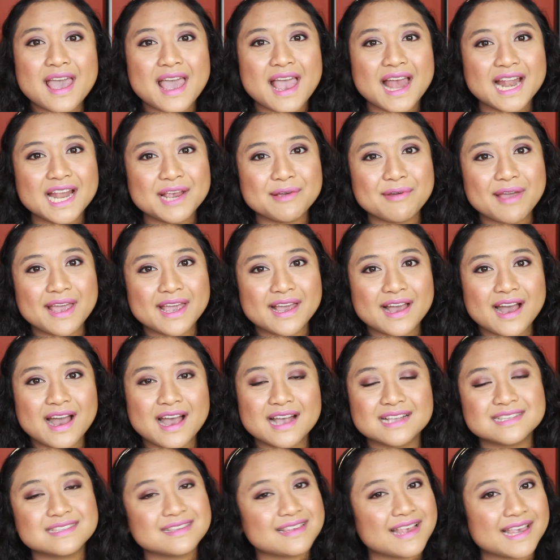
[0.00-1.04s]
Anyway
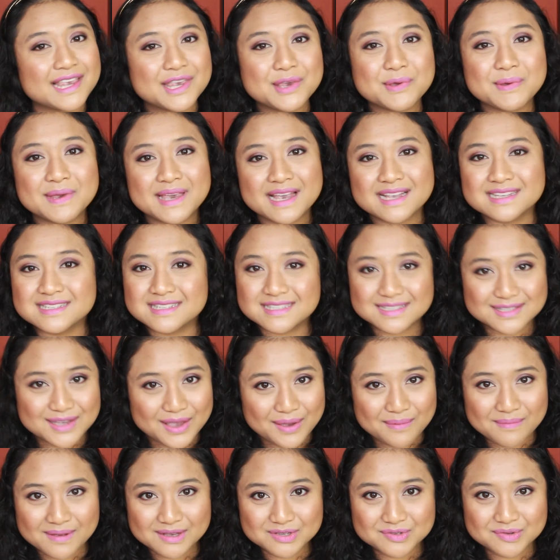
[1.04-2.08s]
guys, thank you again
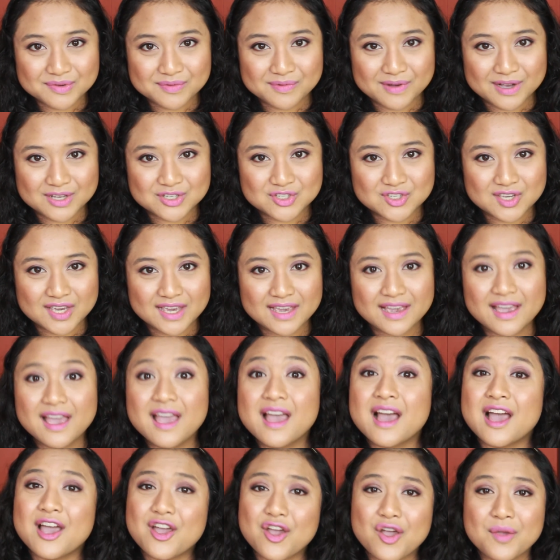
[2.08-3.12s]
so much for watching.
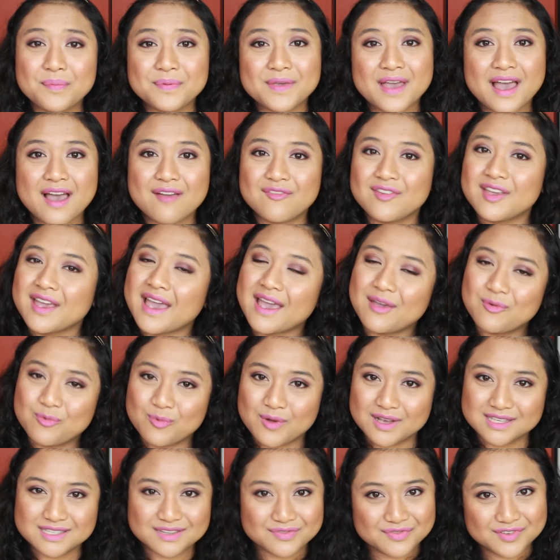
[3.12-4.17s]
I hope you're having a
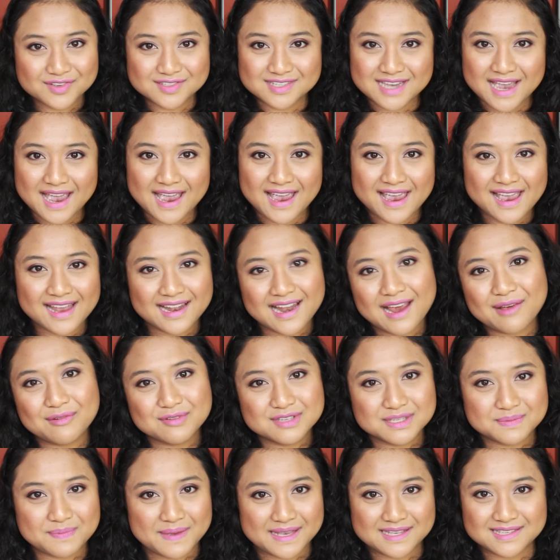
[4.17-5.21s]
wonderful day, and I will
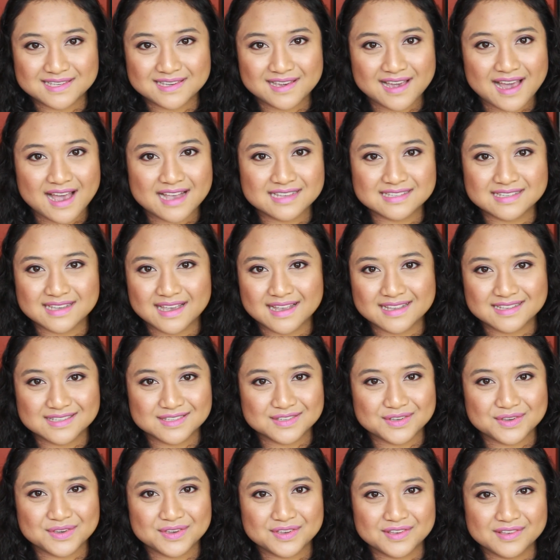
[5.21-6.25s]
speak to you guys again
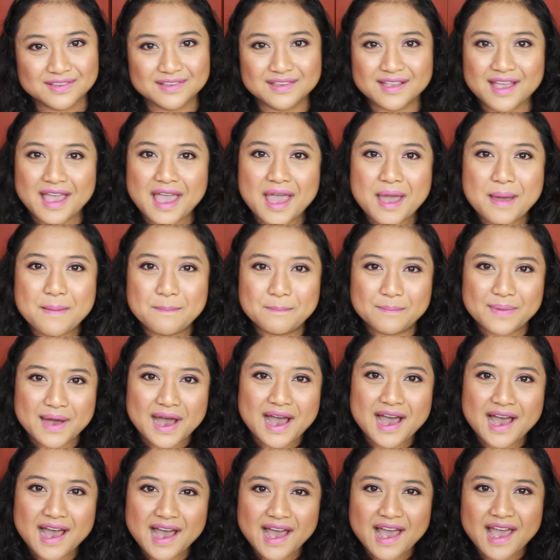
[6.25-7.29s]
soon.
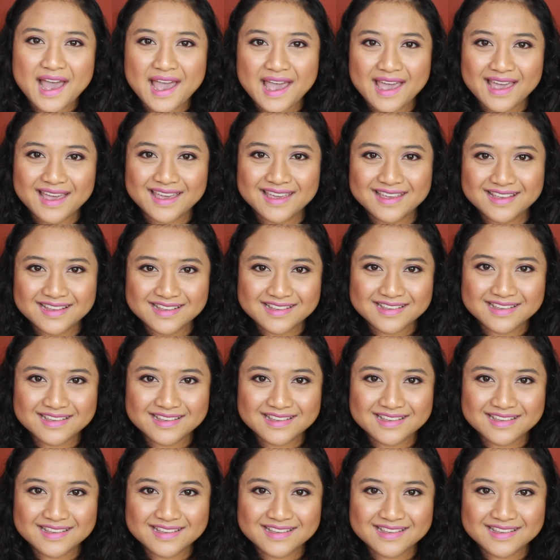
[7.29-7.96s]
Bye!